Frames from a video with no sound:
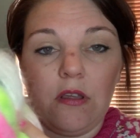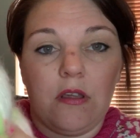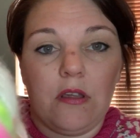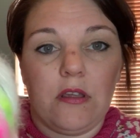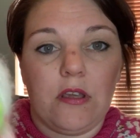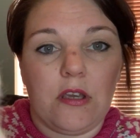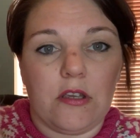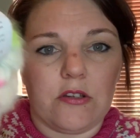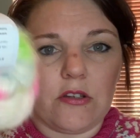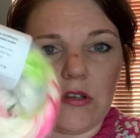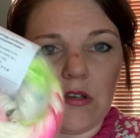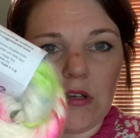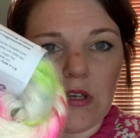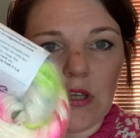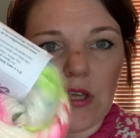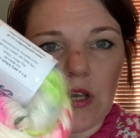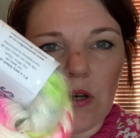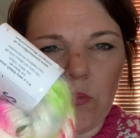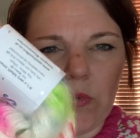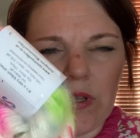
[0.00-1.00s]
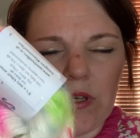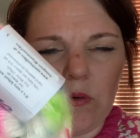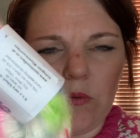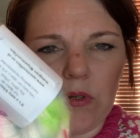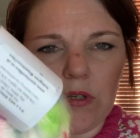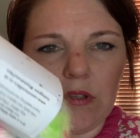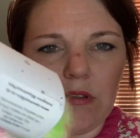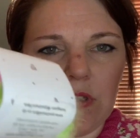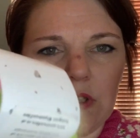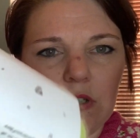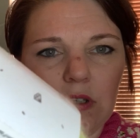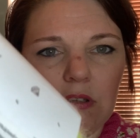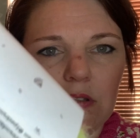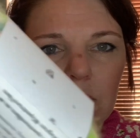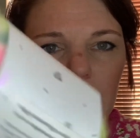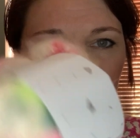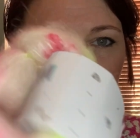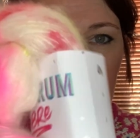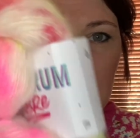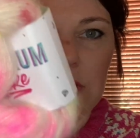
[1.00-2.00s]
yeah, she had a Halloween one I think as
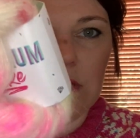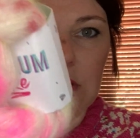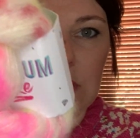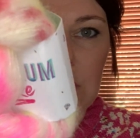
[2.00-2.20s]
well.